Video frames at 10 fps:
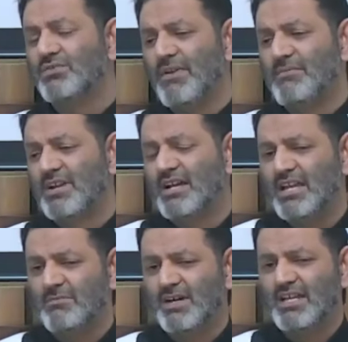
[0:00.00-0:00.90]
of
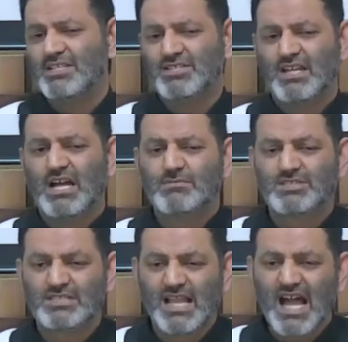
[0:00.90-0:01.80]
Ibrahim alayhi
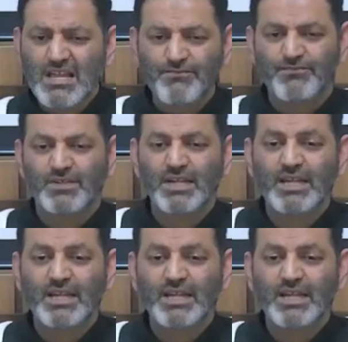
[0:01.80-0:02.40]
salam's life,